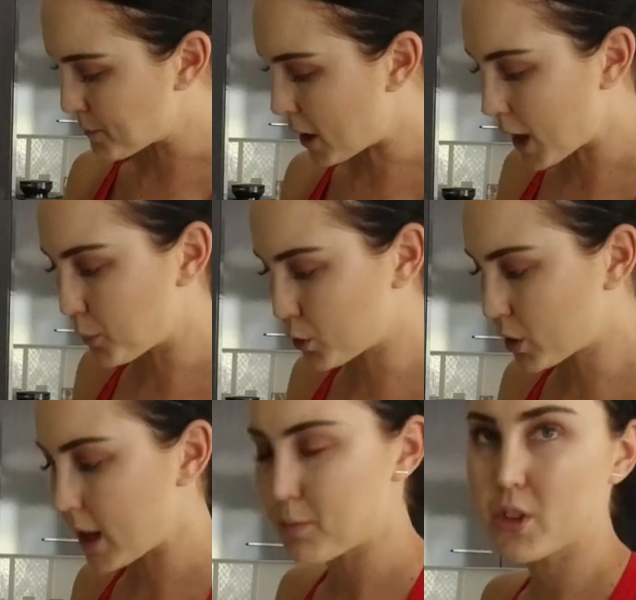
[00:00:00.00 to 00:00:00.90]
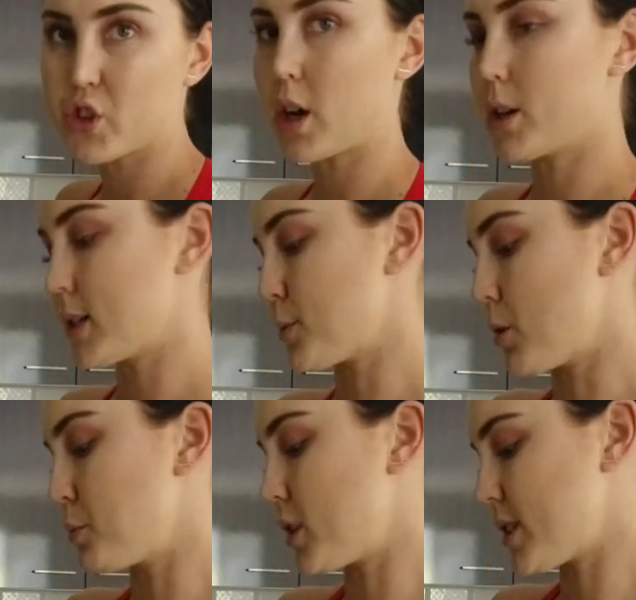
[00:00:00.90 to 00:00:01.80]
I will keep the jar as
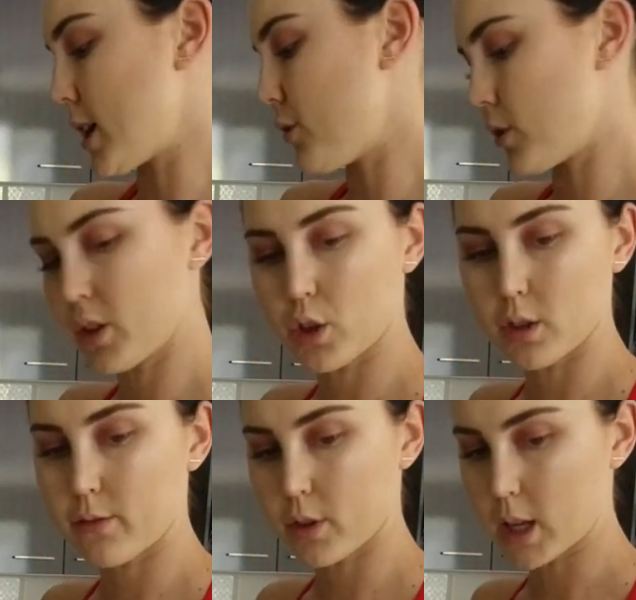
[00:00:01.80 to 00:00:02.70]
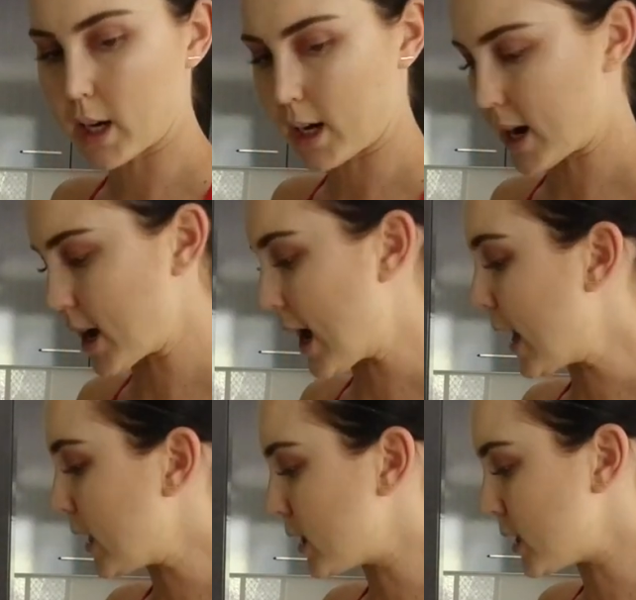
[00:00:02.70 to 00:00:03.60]
well, because they are really good for like
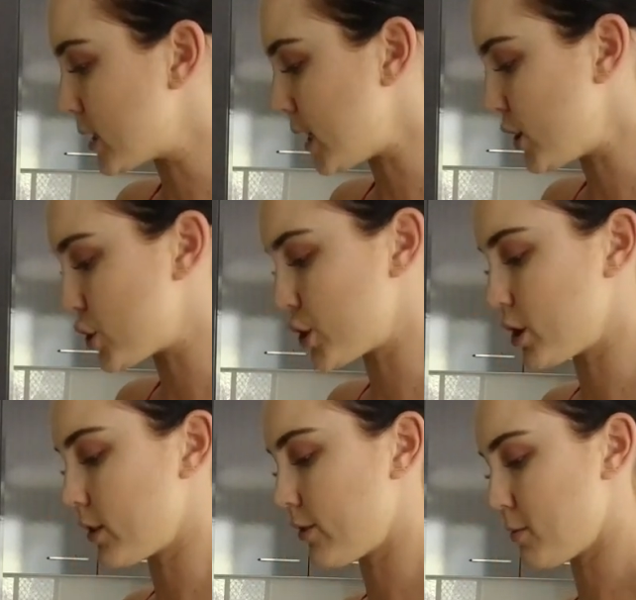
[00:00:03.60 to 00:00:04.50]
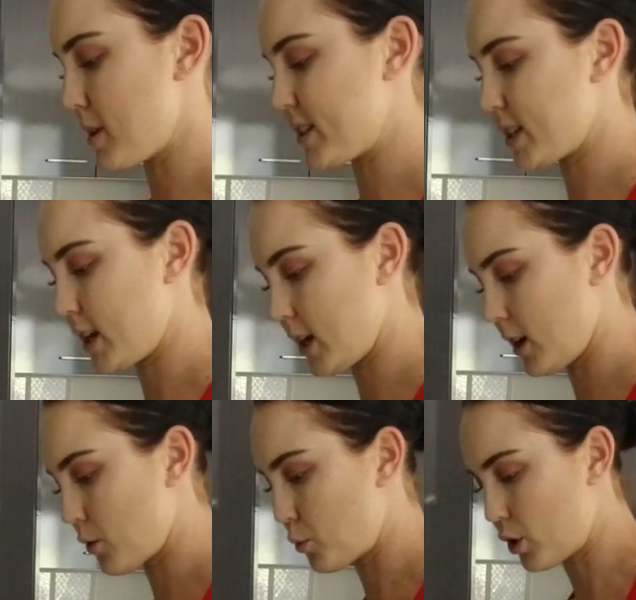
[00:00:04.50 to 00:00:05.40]
adding things into,
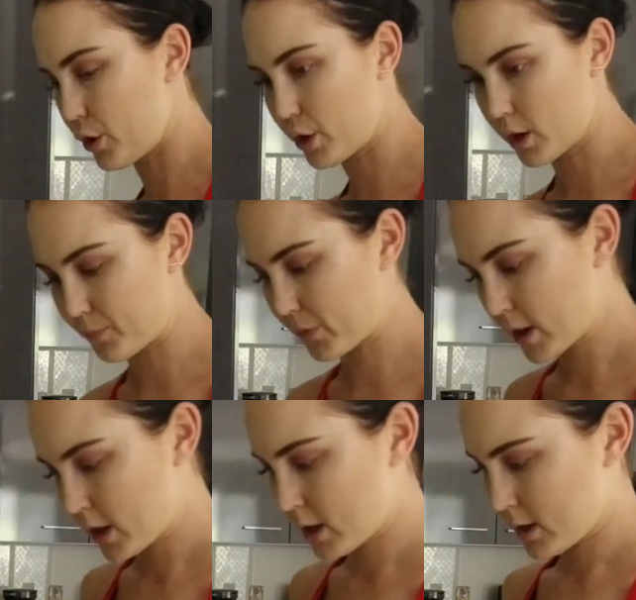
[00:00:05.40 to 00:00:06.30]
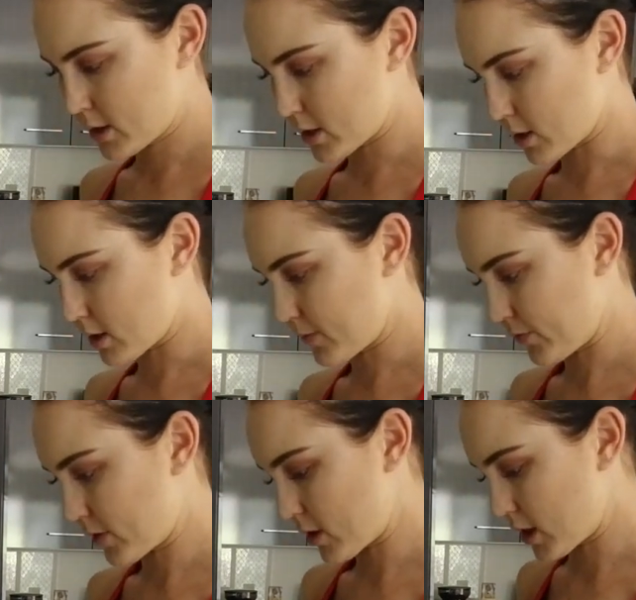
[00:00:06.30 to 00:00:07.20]
fermenting, whatnot. So
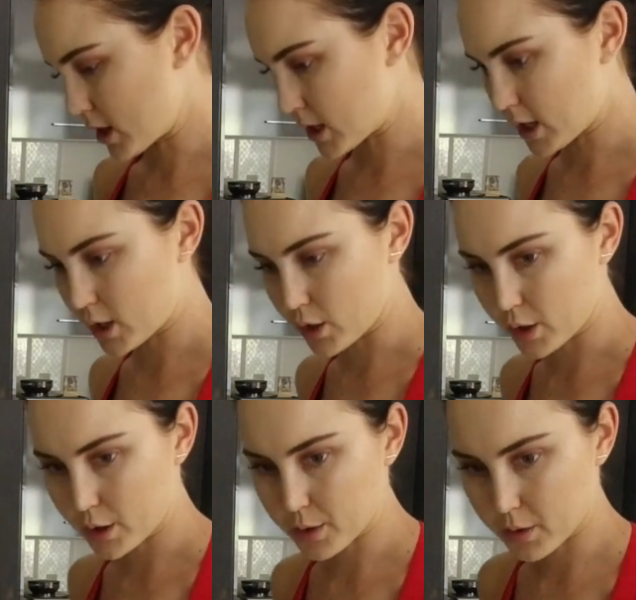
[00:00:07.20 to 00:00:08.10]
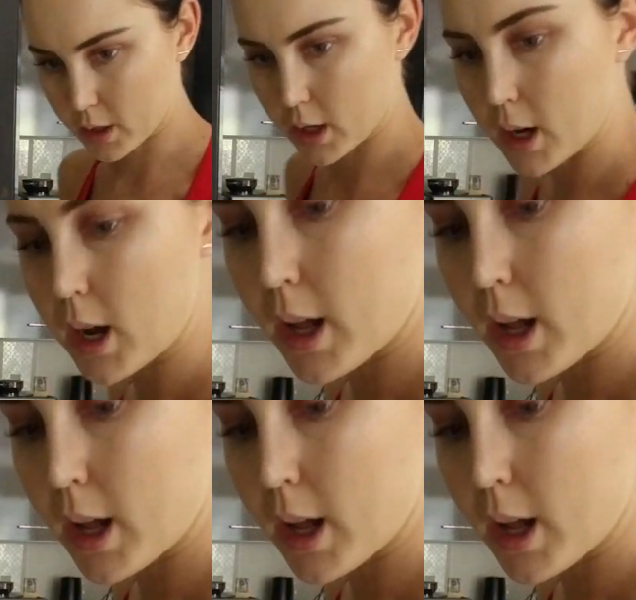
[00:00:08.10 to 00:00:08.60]
let that go through.